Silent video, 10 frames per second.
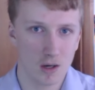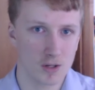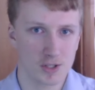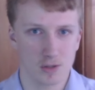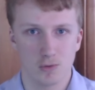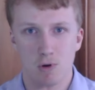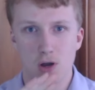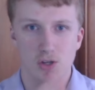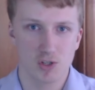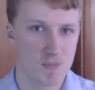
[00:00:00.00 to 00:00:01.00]
Arsenal,
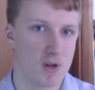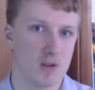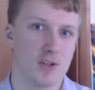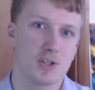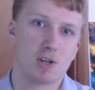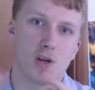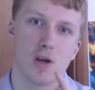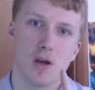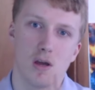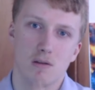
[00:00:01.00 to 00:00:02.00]
Spurs.
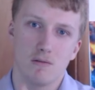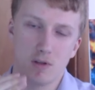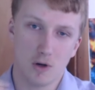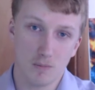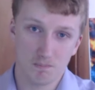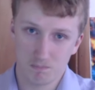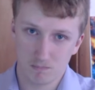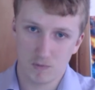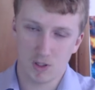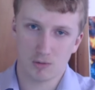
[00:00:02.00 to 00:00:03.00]
You got
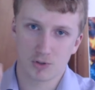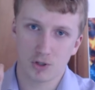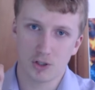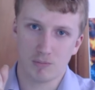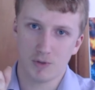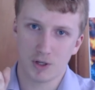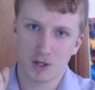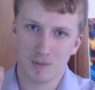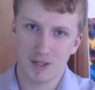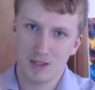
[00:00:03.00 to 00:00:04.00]
you know Tottenham that are
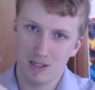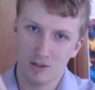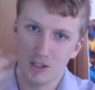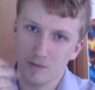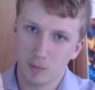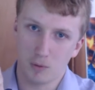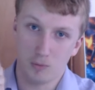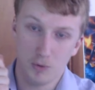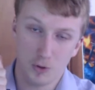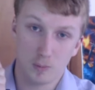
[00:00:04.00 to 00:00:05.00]
going to be in there. You got
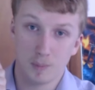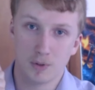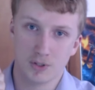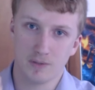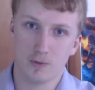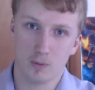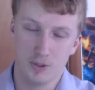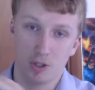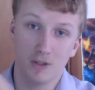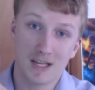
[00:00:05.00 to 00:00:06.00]
Liverpool that will be pushing forward.
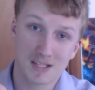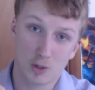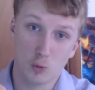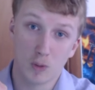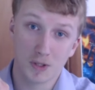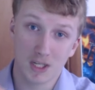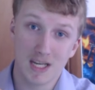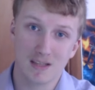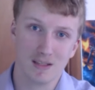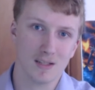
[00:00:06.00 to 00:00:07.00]
You got Leicester who won the
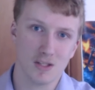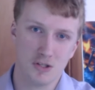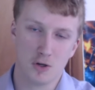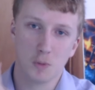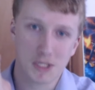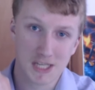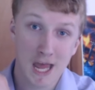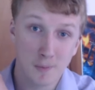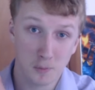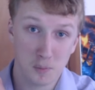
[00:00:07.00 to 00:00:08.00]
league this season. You got West
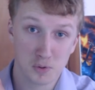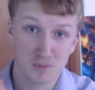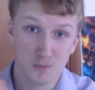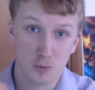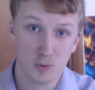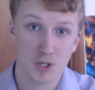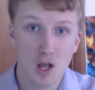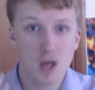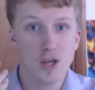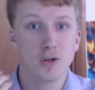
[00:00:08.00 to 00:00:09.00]
Ham who will be pushing forward.
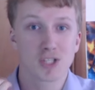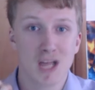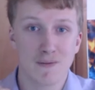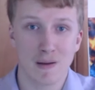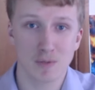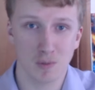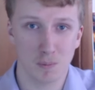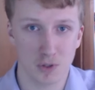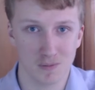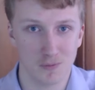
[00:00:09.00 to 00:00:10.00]
You got Southampton who will be
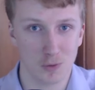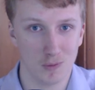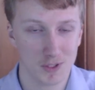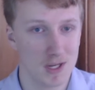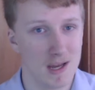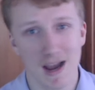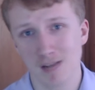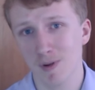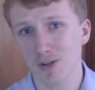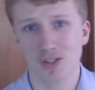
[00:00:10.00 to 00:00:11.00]
pushing forward. And
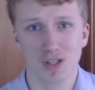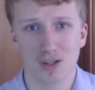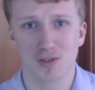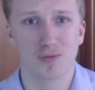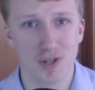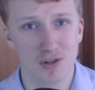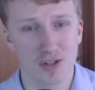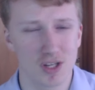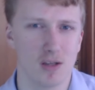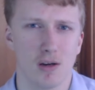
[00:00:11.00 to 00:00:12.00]
as much as the last three, you could
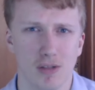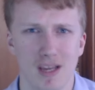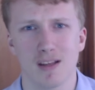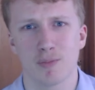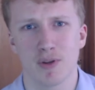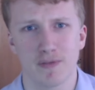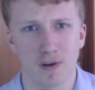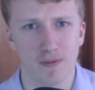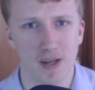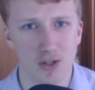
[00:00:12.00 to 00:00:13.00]
say, oh yeah, they're a bit
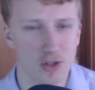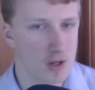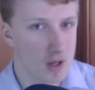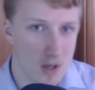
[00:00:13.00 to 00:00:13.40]
far fetched.